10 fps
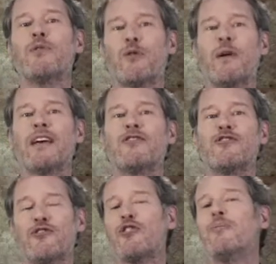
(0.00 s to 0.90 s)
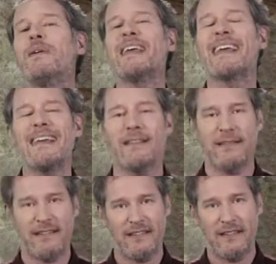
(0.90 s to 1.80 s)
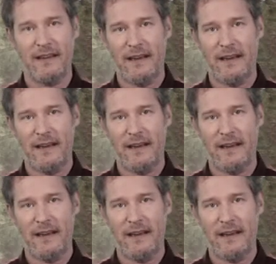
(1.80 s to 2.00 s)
the rest should be his.